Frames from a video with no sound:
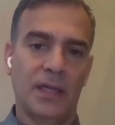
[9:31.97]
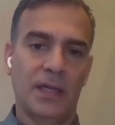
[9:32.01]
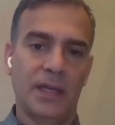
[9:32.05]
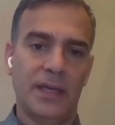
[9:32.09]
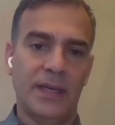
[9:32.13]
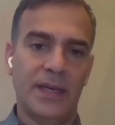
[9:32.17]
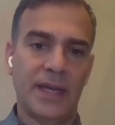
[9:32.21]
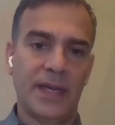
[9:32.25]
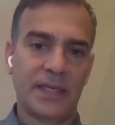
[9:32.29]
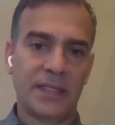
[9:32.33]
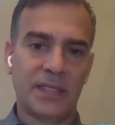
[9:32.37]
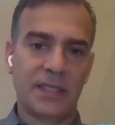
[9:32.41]

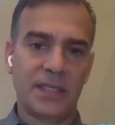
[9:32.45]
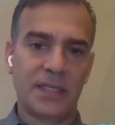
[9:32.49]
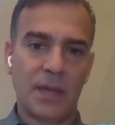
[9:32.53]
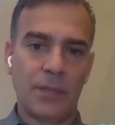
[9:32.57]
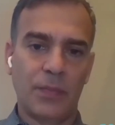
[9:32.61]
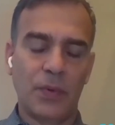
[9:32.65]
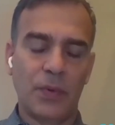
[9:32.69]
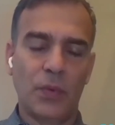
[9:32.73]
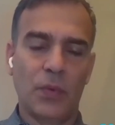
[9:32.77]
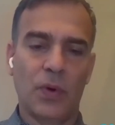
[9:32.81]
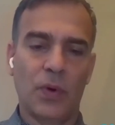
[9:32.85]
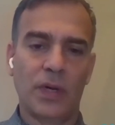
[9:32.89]
Next
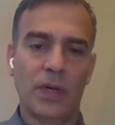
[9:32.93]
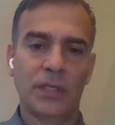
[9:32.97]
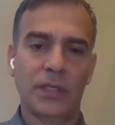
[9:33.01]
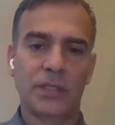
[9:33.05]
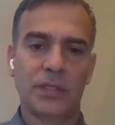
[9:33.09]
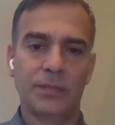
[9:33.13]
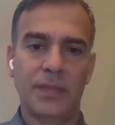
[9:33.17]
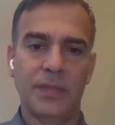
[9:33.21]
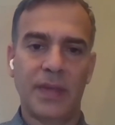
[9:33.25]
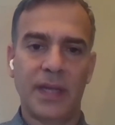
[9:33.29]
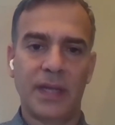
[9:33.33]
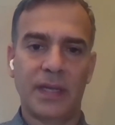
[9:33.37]
step, we wanted
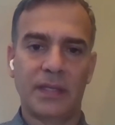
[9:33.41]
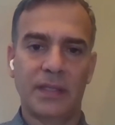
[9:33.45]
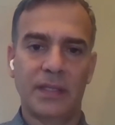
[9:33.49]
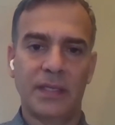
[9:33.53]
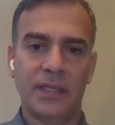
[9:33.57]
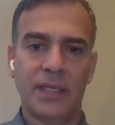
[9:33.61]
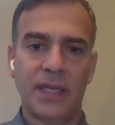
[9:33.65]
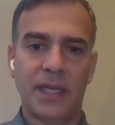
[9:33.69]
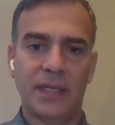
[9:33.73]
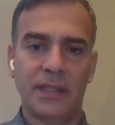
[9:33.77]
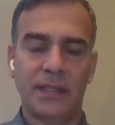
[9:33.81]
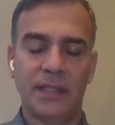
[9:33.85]
to make the
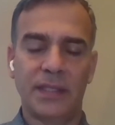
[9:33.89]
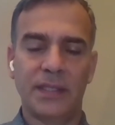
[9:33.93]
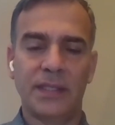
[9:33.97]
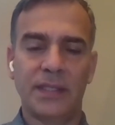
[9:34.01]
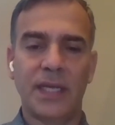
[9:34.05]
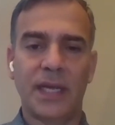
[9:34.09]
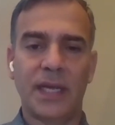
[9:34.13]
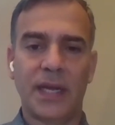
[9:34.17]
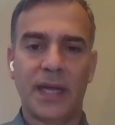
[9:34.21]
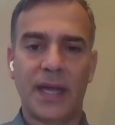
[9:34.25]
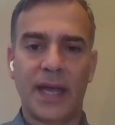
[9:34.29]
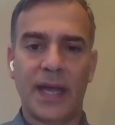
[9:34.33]

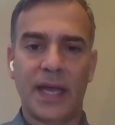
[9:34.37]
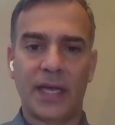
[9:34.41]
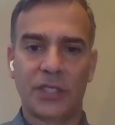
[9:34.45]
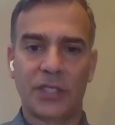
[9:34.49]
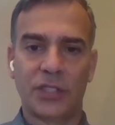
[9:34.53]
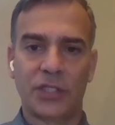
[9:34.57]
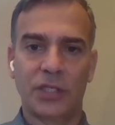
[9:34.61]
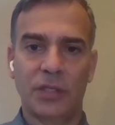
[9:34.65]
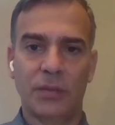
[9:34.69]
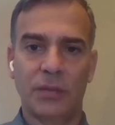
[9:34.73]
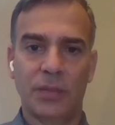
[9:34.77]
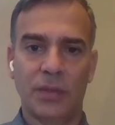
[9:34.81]
data
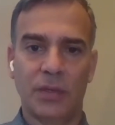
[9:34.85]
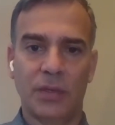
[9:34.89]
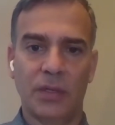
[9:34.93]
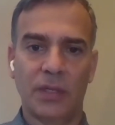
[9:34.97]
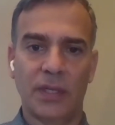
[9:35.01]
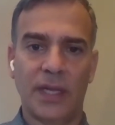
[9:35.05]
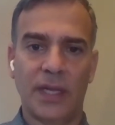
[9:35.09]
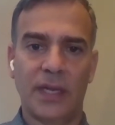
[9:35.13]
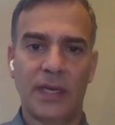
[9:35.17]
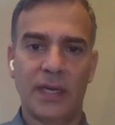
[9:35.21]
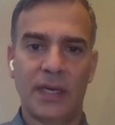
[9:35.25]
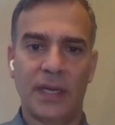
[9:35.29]

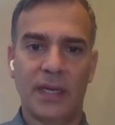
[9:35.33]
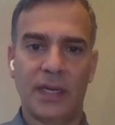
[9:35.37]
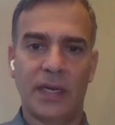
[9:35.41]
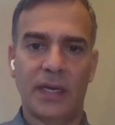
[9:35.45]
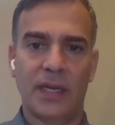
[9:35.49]
actionable, and